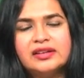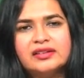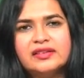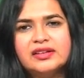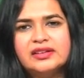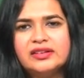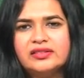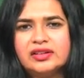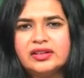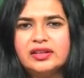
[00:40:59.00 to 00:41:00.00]
southern
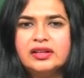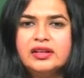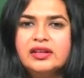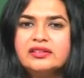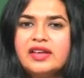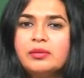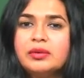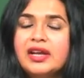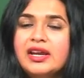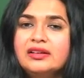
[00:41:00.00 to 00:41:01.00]
Italy.
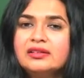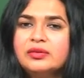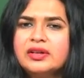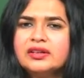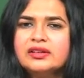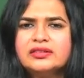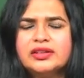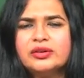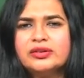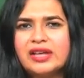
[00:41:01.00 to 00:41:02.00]
Sybarites were
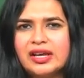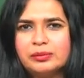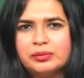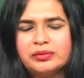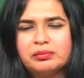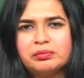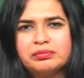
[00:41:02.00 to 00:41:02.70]
stereotypes